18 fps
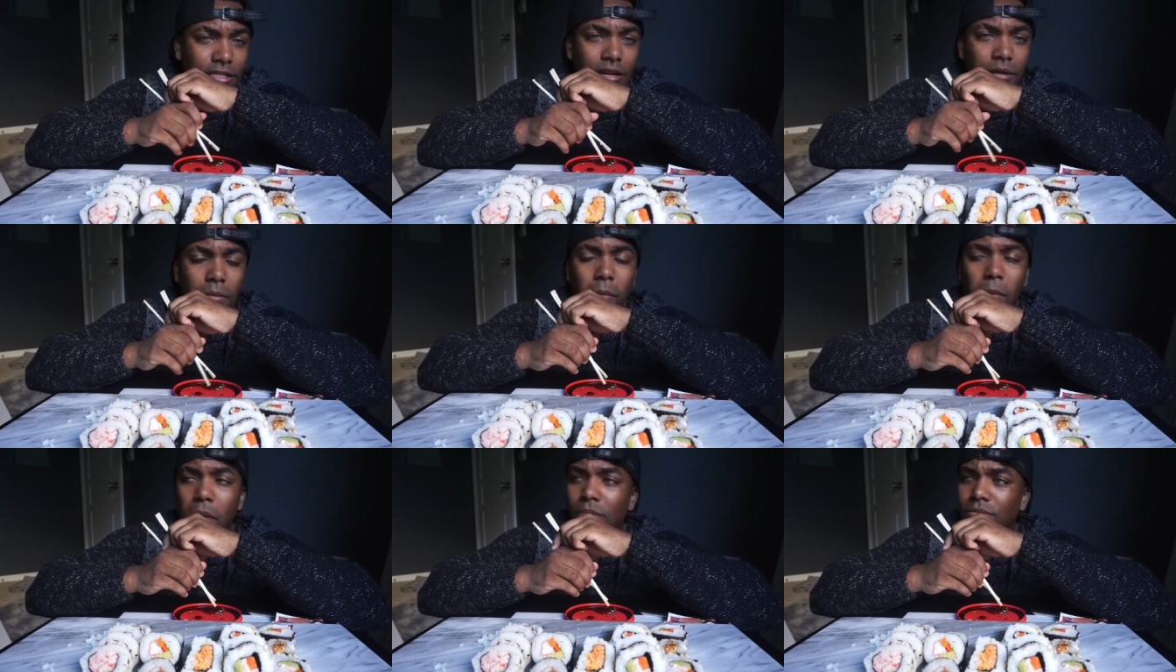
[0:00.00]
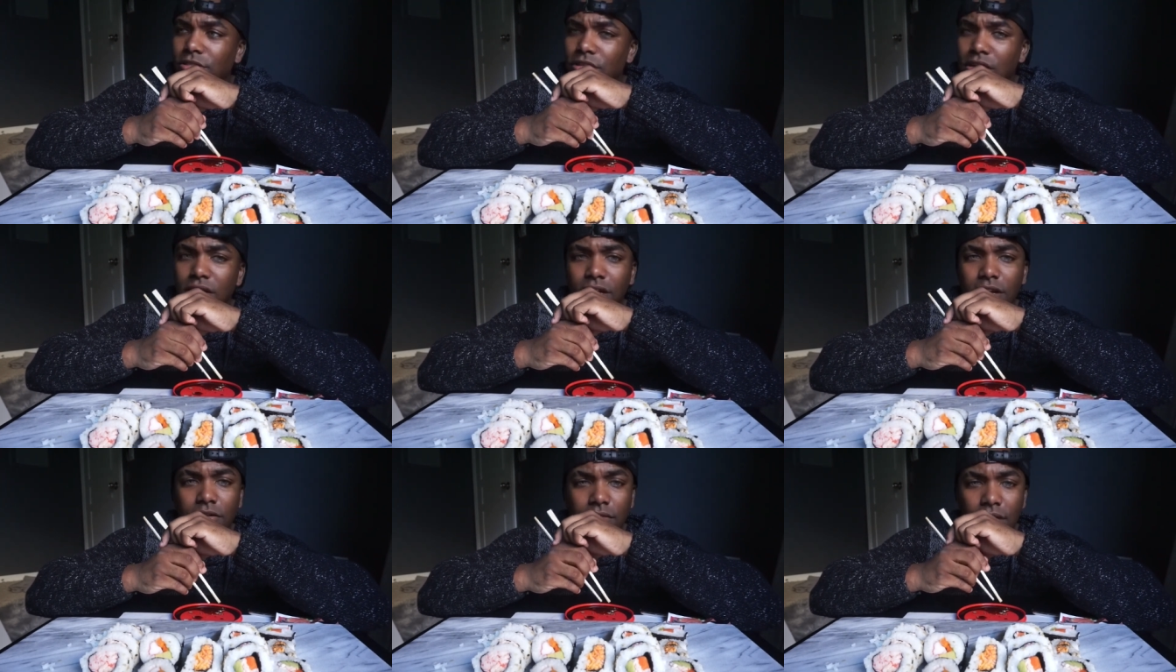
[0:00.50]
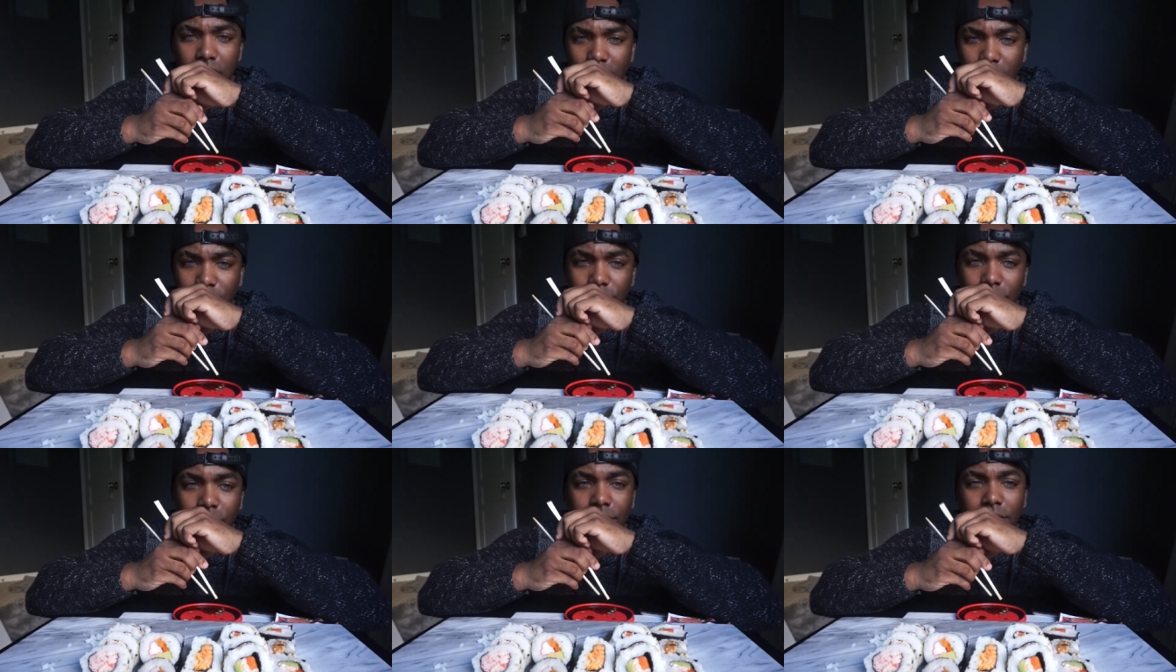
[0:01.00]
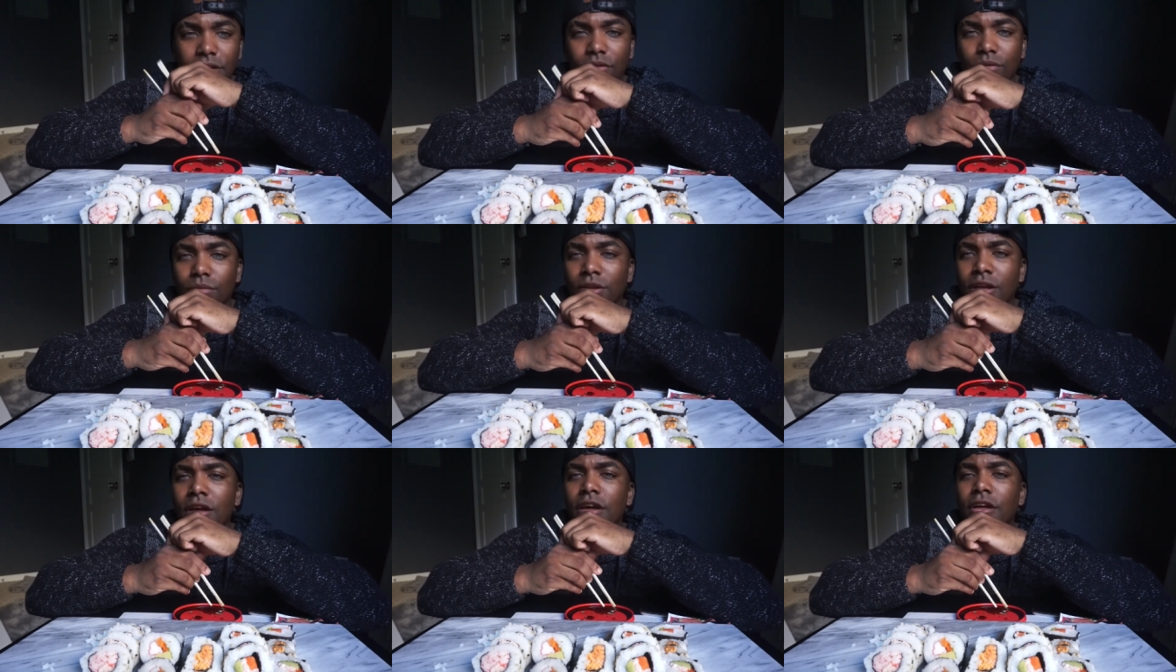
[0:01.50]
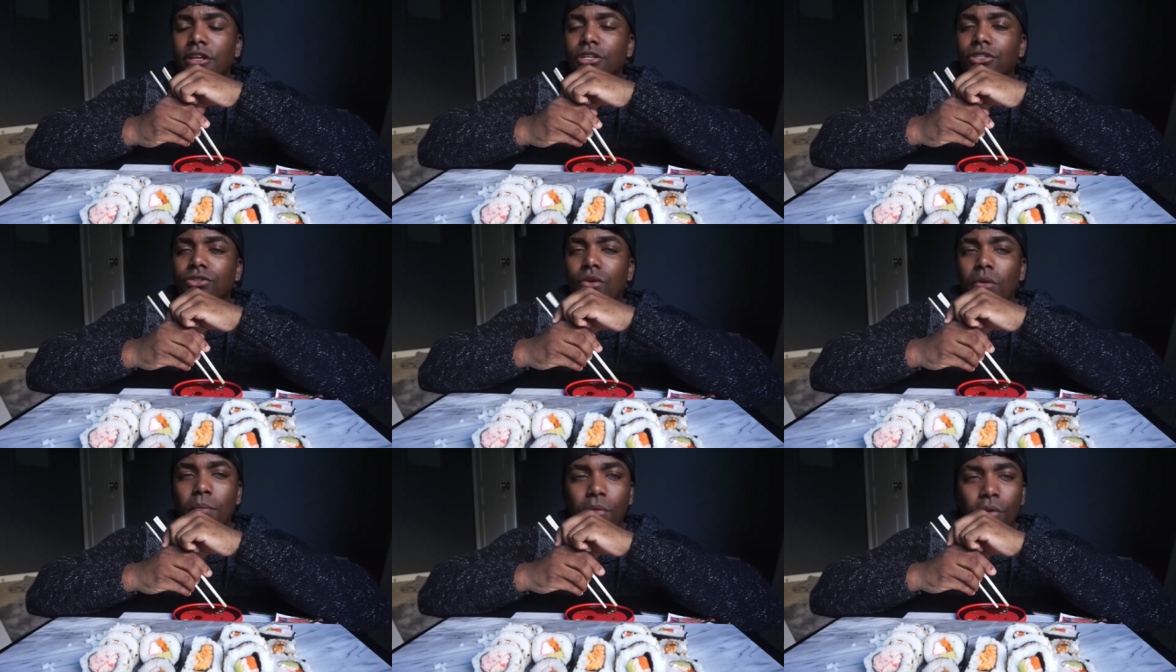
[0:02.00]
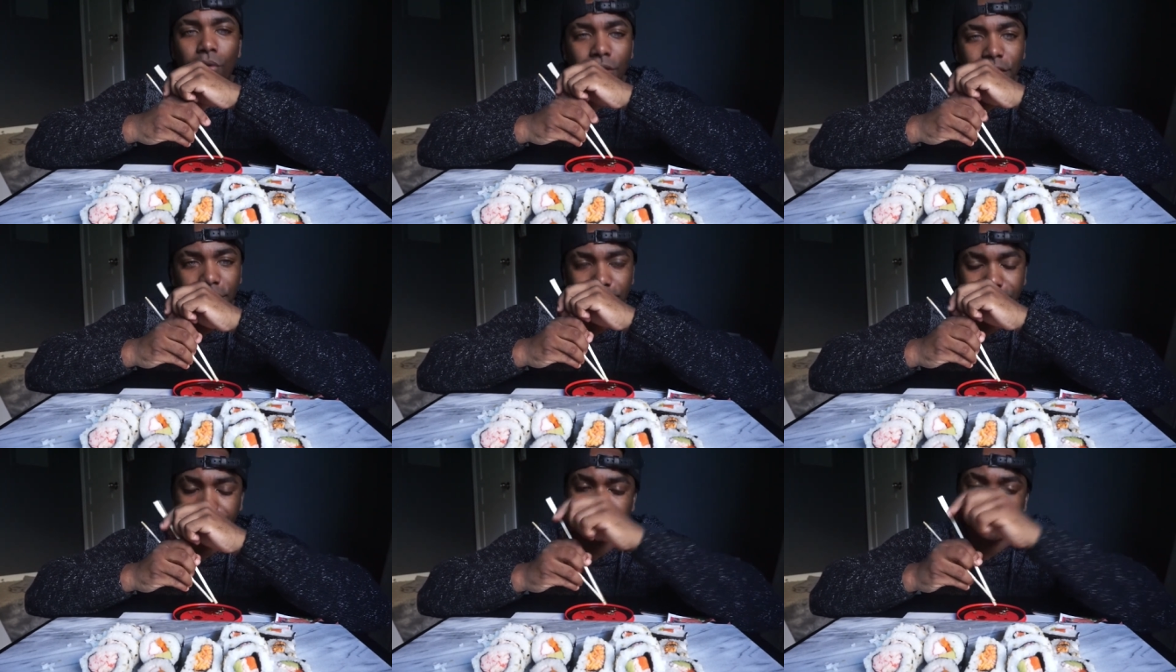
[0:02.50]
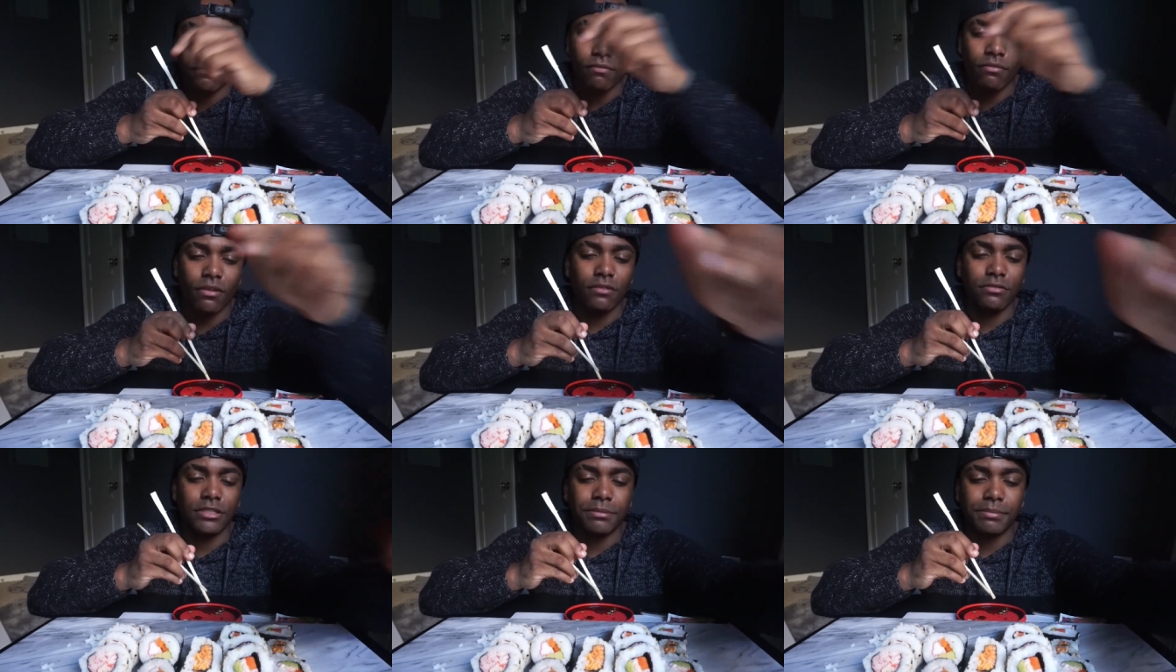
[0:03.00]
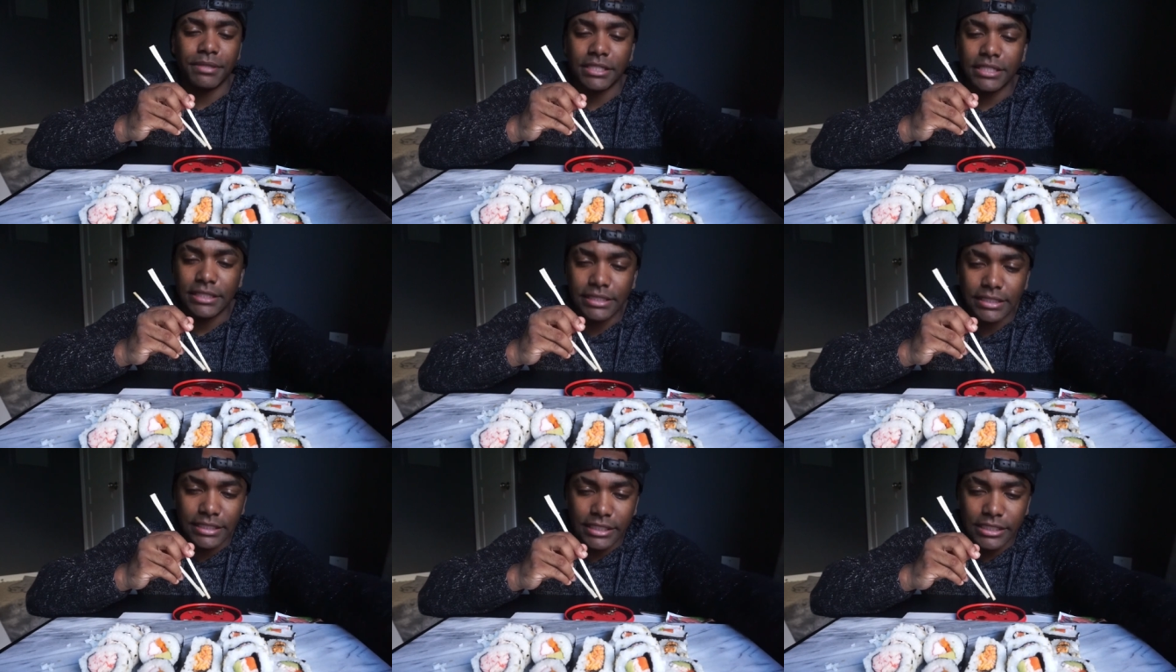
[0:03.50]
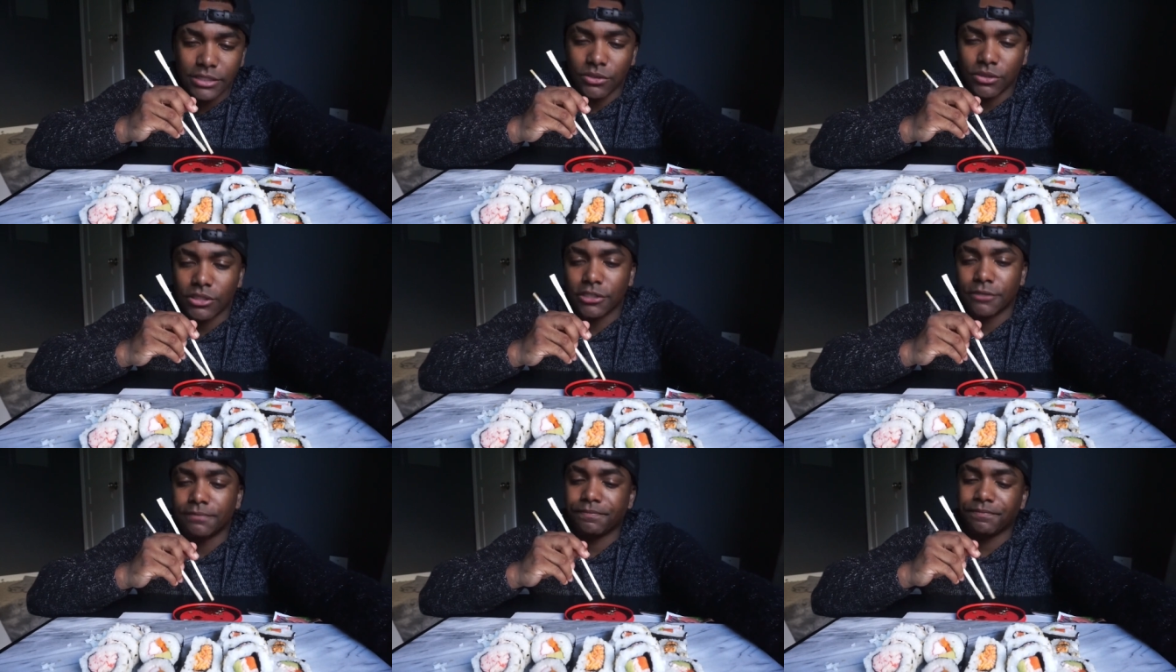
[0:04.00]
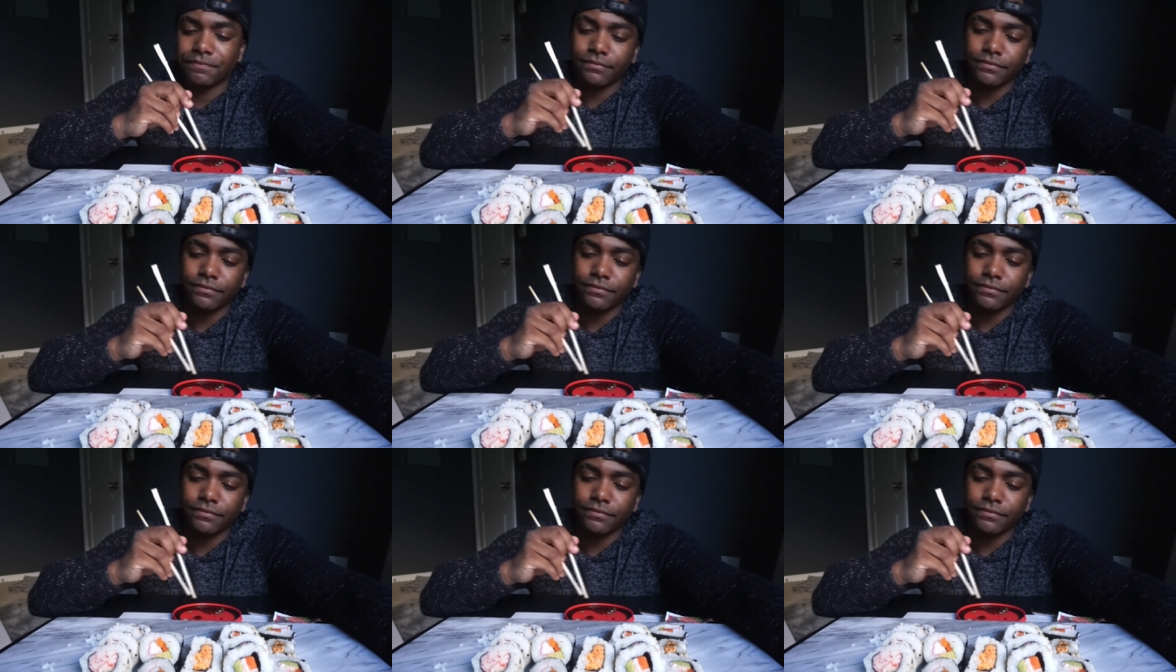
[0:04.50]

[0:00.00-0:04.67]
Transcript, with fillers: And I'm I'm just gonna let it rock. You know what I mean? No, there's no point with spilling tea or